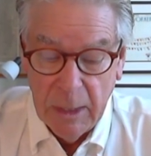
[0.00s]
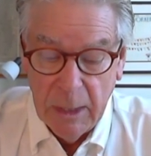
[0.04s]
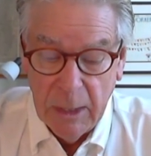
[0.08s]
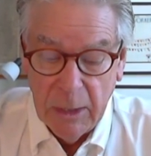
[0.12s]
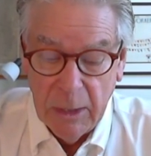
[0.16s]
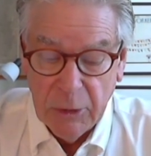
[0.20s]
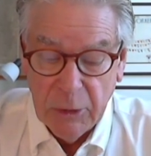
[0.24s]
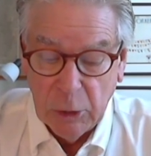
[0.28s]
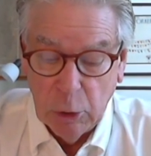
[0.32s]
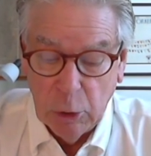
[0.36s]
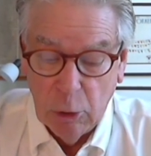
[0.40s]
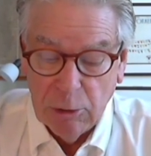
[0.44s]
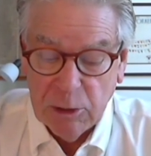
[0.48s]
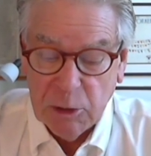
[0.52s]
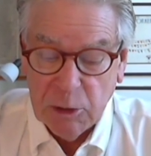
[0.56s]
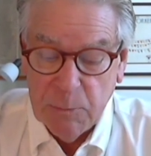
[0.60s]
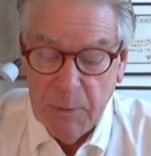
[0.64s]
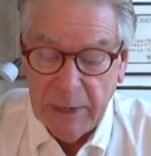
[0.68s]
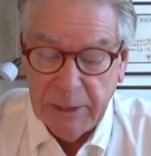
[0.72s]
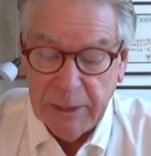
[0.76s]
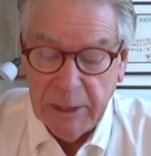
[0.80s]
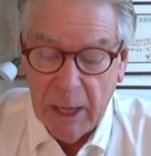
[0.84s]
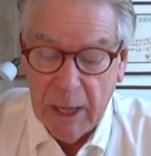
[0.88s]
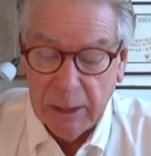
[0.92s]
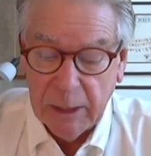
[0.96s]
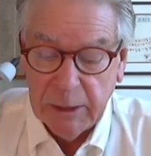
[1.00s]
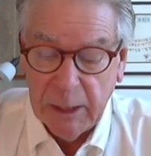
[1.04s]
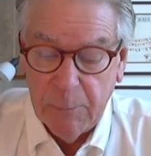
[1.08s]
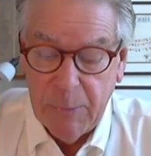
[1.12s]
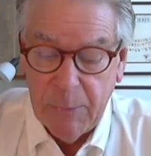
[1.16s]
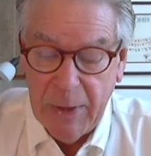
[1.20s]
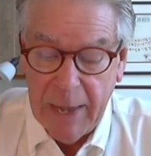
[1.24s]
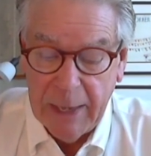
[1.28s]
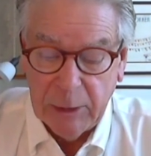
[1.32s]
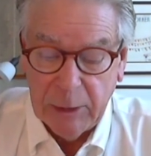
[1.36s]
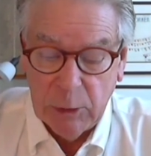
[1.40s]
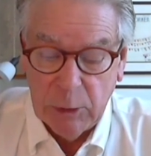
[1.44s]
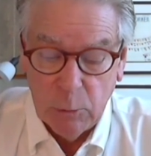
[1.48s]
the Larchmont Yacht Club
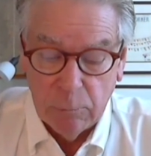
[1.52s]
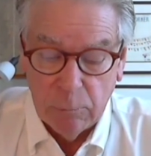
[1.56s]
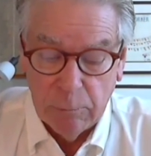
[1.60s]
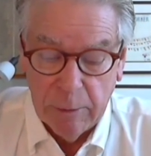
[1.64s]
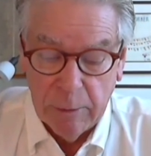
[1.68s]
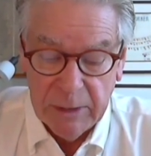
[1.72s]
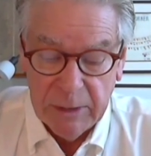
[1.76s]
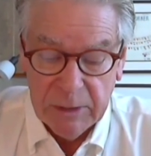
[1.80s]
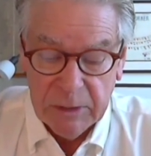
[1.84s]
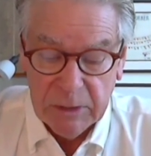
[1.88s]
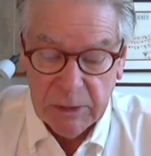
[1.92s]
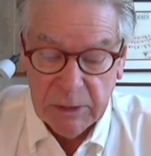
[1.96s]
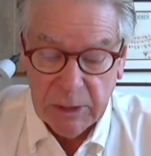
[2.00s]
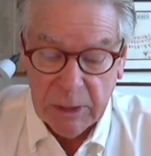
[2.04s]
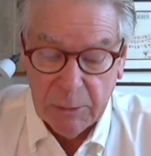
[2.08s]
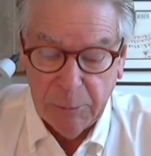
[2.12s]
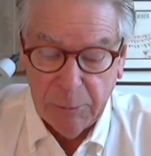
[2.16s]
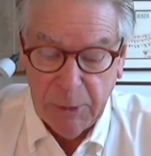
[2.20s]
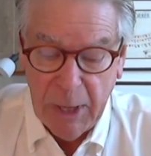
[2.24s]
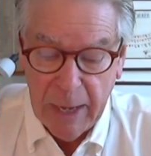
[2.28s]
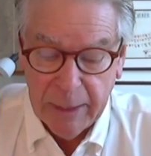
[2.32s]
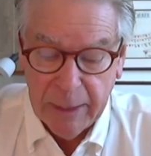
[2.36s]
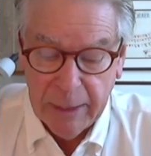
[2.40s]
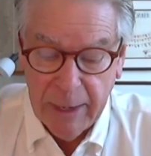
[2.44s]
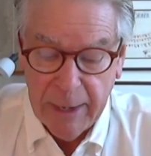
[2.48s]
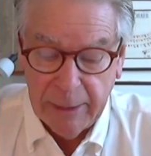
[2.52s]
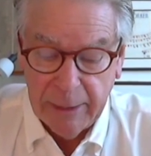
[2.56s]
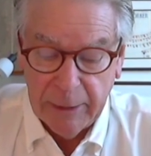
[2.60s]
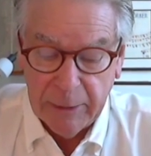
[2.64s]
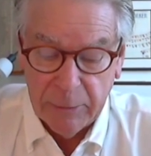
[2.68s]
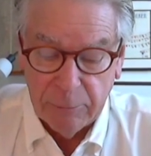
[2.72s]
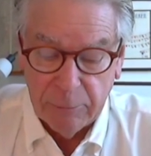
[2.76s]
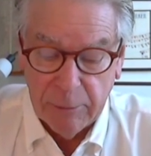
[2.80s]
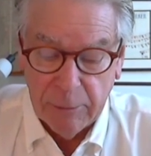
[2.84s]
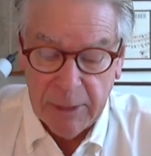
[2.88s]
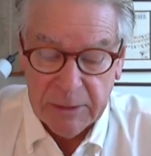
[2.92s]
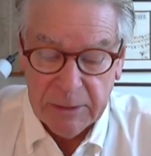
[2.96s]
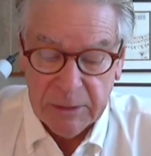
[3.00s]
Edloo race, the Block Island
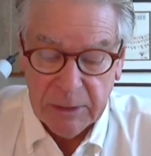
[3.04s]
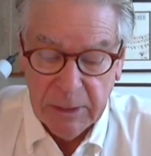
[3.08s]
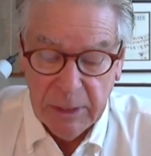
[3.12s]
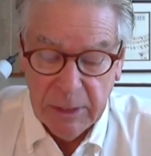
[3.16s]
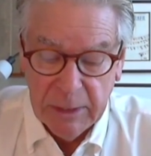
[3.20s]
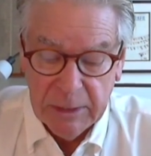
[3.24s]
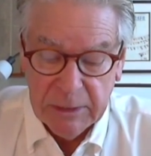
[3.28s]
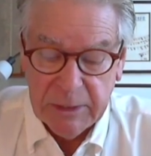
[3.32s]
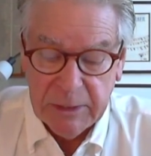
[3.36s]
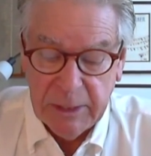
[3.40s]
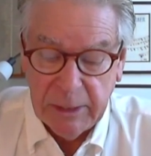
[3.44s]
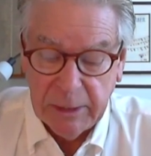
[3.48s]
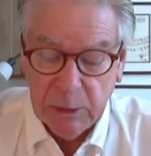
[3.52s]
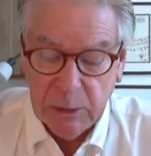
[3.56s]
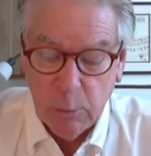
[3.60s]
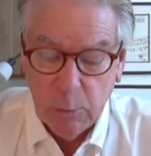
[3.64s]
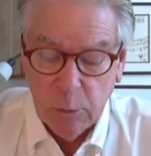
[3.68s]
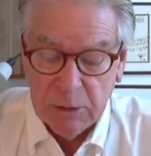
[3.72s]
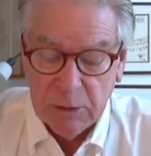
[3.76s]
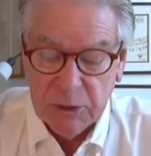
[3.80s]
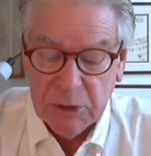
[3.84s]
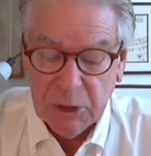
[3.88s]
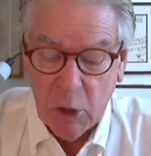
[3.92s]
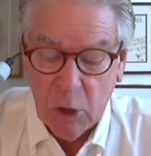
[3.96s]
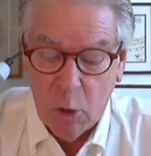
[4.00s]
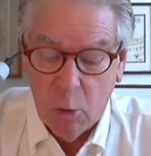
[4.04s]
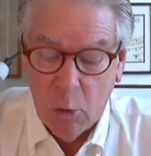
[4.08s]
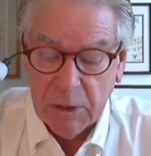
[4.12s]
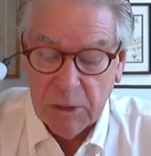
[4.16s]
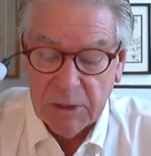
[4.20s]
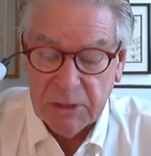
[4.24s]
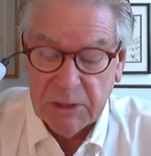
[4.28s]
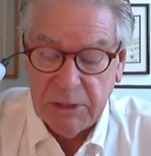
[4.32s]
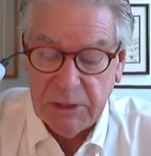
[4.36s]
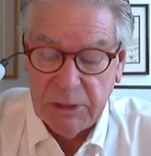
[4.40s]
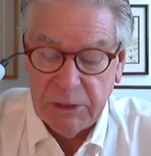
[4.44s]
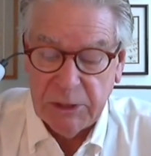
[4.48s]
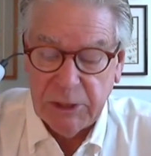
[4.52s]
race, Sailing World's
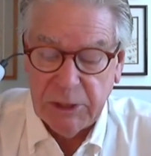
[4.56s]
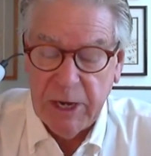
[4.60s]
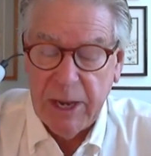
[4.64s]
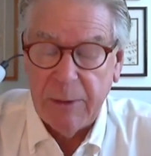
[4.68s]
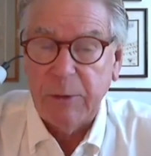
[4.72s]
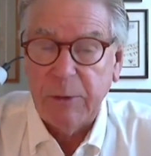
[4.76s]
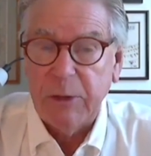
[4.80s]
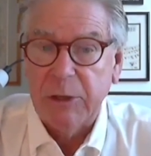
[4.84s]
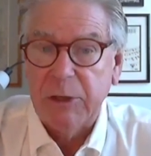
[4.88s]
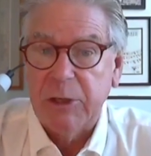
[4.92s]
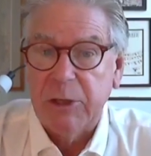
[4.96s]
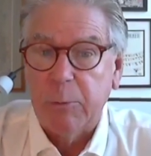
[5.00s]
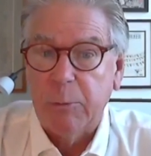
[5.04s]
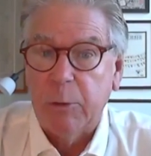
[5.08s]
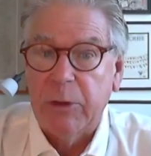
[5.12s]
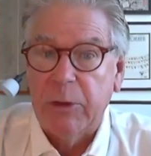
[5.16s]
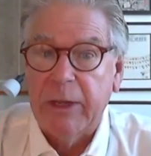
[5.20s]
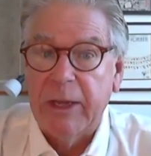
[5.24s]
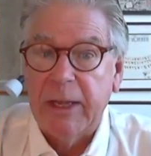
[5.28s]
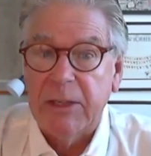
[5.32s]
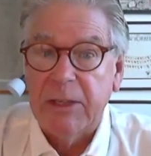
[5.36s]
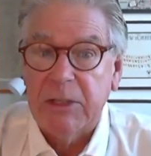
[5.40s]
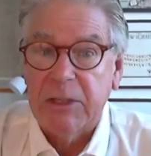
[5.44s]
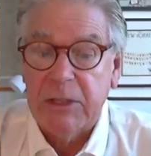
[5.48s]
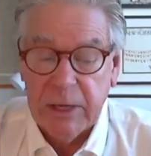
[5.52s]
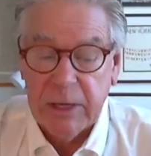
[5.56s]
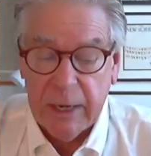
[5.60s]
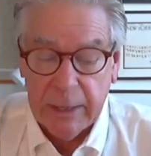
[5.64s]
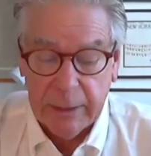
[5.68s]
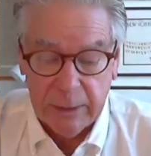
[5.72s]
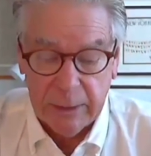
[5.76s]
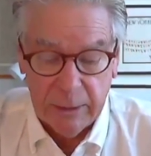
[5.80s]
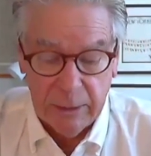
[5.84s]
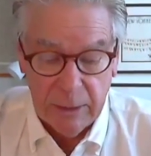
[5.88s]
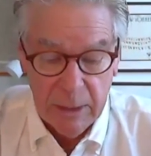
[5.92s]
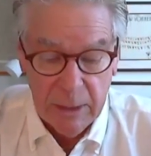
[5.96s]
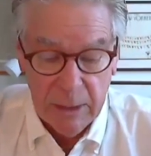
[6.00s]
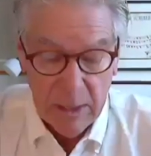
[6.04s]
ORC Championship, where they got second,
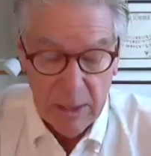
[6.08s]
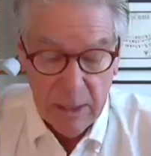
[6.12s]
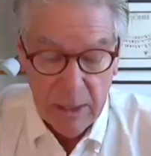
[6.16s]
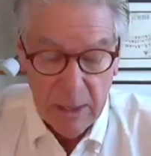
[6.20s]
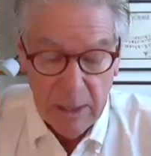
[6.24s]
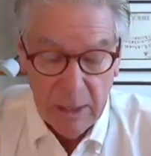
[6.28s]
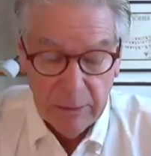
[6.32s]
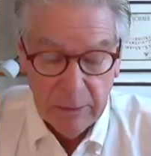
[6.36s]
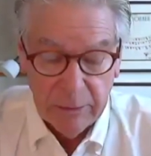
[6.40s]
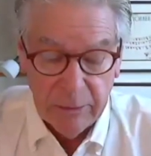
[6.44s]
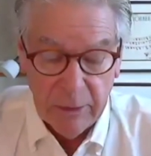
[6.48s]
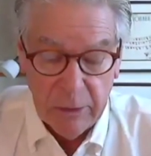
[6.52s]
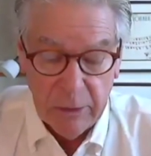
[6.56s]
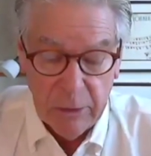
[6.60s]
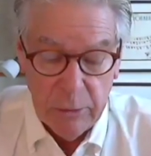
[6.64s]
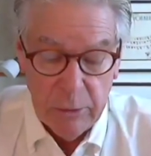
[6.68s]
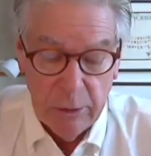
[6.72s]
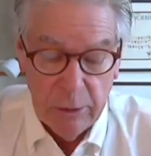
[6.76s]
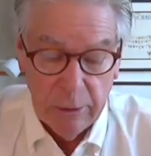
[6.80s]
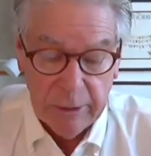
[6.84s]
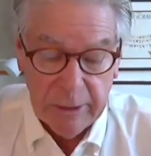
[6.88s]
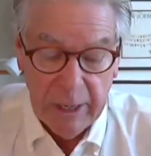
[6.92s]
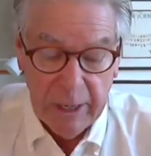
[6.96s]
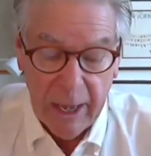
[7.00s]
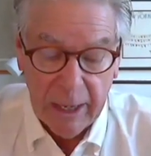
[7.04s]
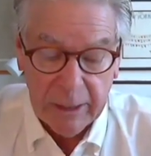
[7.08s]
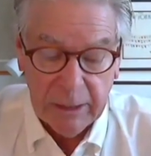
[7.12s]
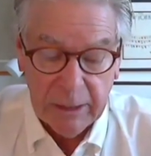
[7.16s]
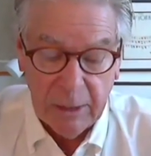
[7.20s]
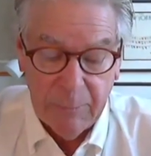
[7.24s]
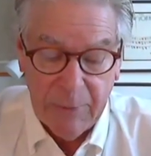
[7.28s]
the New York Yacht Club